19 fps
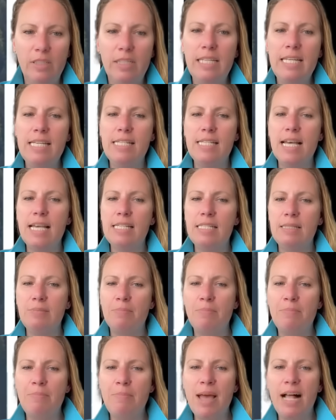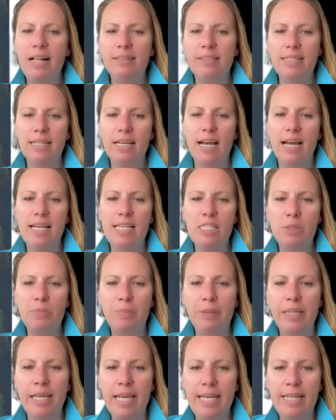He says melting ice
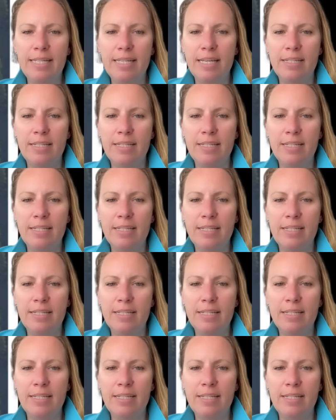played